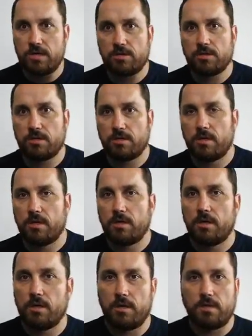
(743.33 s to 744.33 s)
And boom,
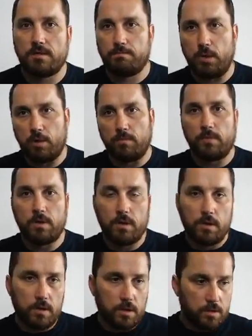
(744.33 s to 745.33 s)

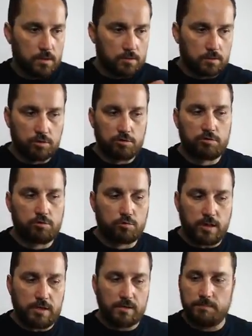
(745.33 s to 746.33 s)
great Olympic event.
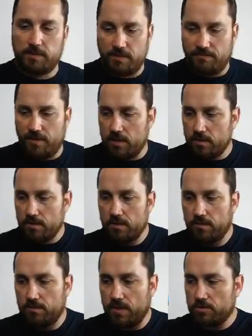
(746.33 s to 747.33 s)
There's the story,
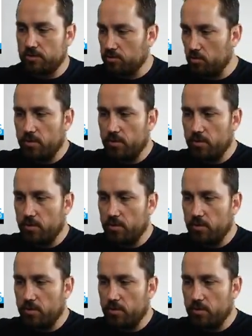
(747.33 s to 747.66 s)
there's the music.